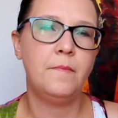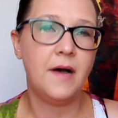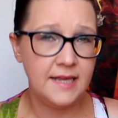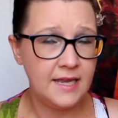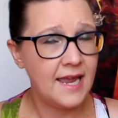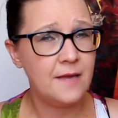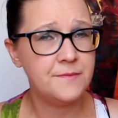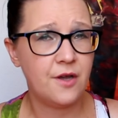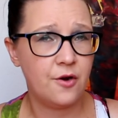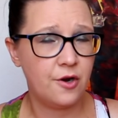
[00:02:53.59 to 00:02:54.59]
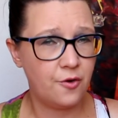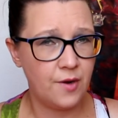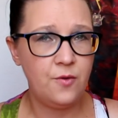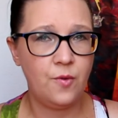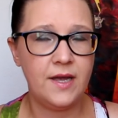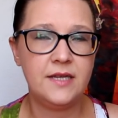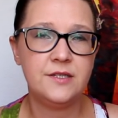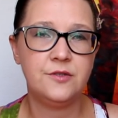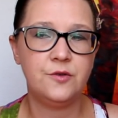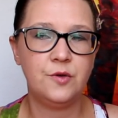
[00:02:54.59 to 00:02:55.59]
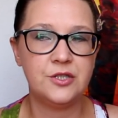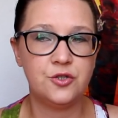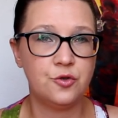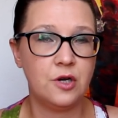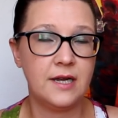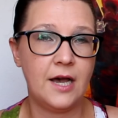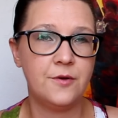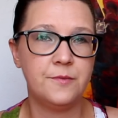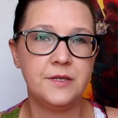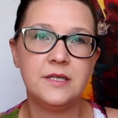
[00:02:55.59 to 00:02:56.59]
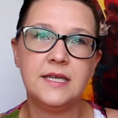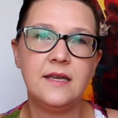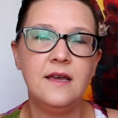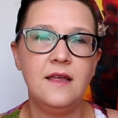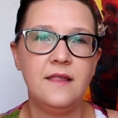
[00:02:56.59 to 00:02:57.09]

Body cams are a great way to ensure accountability.